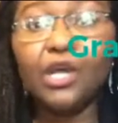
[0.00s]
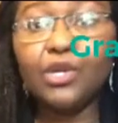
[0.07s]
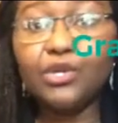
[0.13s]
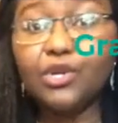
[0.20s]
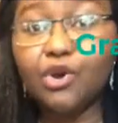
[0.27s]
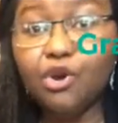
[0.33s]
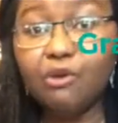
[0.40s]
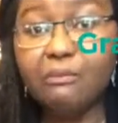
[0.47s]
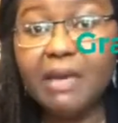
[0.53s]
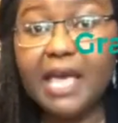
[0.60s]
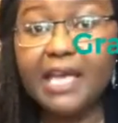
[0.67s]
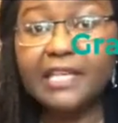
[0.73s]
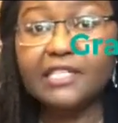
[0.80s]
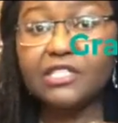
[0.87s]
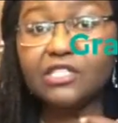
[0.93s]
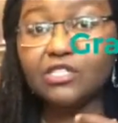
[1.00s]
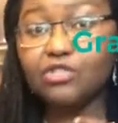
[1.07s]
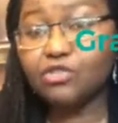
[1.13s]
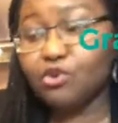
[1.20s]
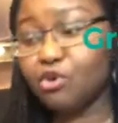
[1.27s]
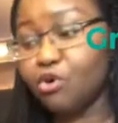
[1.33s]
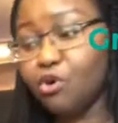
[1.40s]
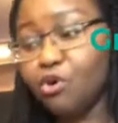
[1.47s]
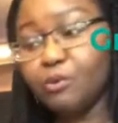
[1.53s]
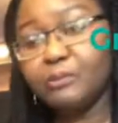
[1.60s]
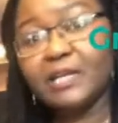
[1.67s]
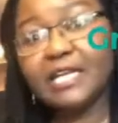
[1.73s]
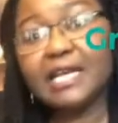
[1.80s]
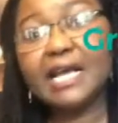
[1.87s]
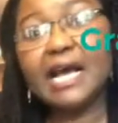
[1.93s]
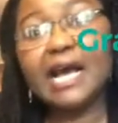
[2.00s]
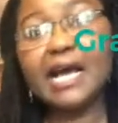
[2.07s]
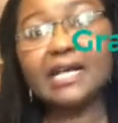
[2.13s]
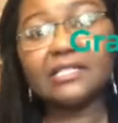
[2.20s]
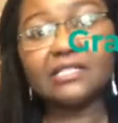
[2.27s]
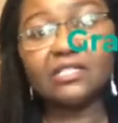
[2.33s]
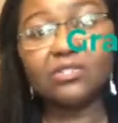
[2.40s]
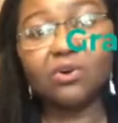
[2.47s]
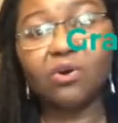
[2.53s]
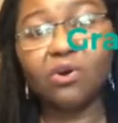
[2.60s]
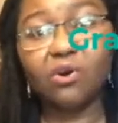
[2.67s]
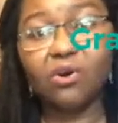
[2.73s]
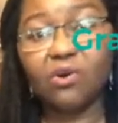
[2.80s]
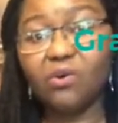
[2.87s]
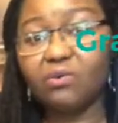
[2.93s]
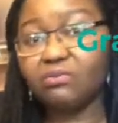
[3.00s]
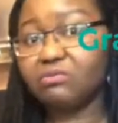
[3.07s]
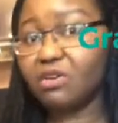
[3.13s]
no mess, no opening cans or